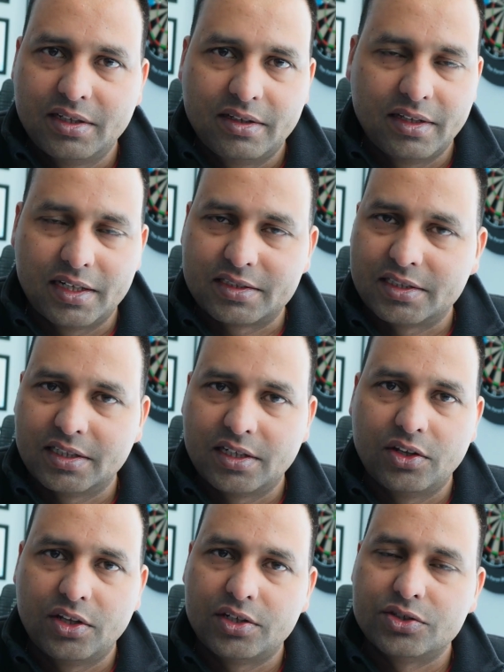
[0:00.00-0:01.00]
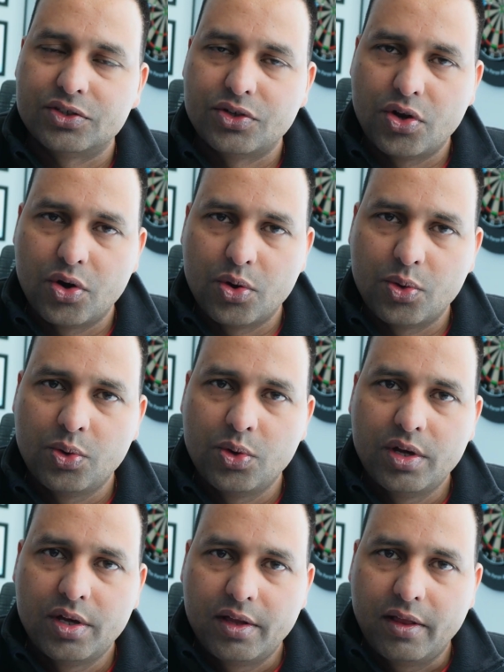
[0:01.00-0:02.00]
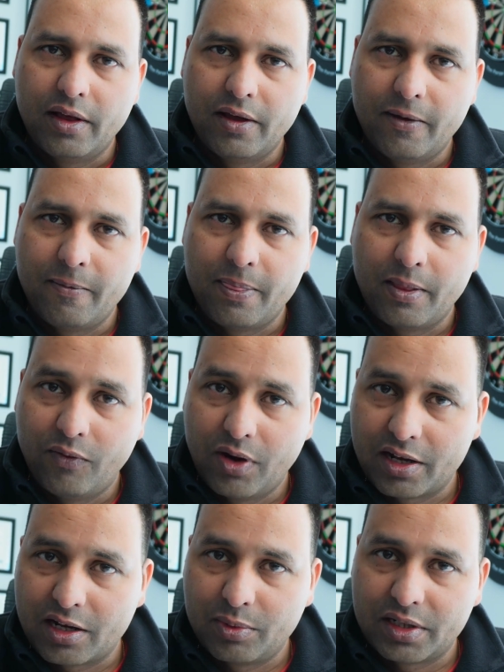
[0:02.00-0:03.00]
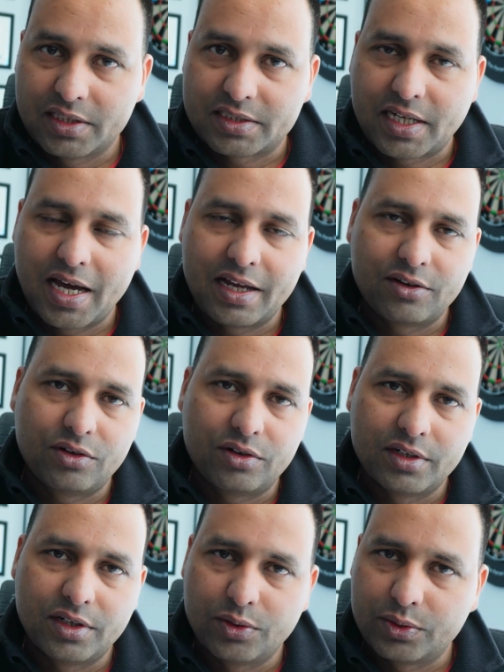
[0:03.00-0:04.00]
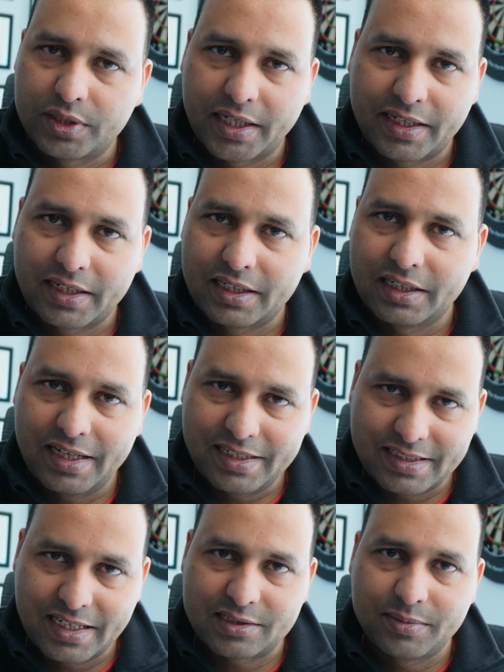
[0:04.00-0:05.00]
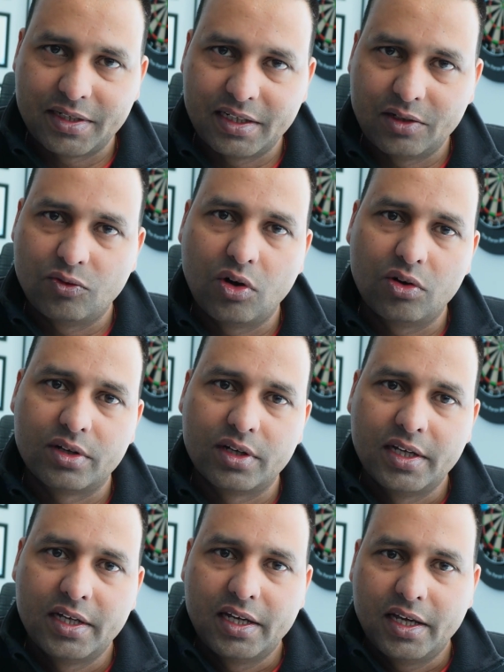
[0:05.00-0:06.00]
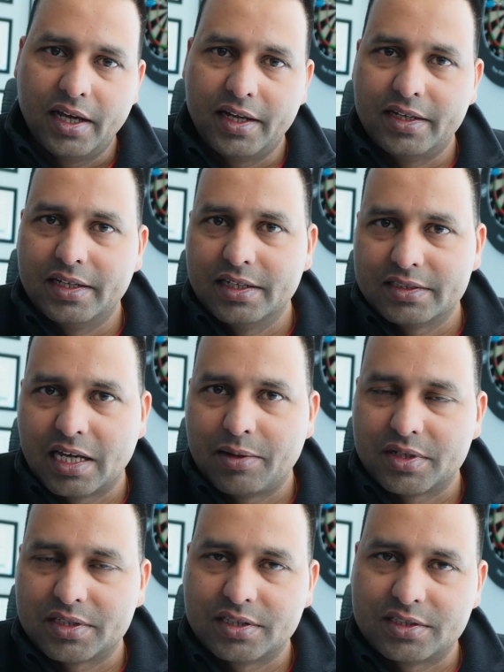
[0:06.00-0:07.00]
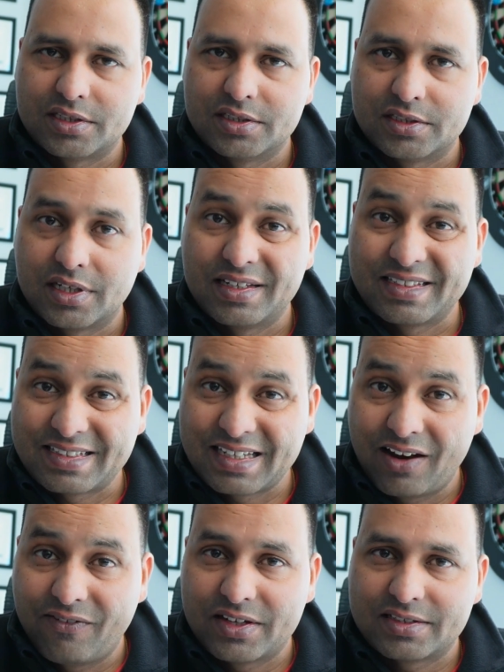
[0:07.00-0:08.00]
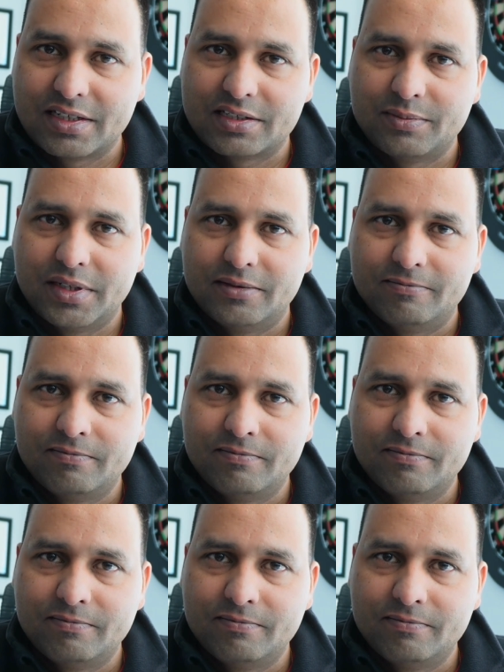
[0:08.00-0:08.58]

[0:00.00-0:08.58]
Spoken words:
That's it. There is no vulnerability scan or no technical assessment involved in Cyber Essentials self-assessment.